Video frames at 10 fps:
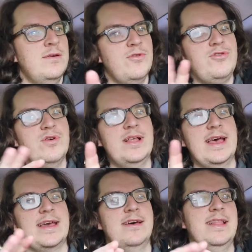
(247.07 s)
we'll do it in
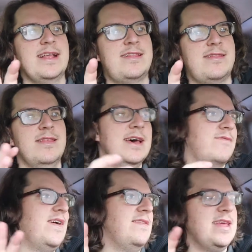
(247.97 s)
like uh, like
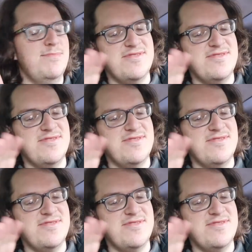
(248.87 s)
like five to ten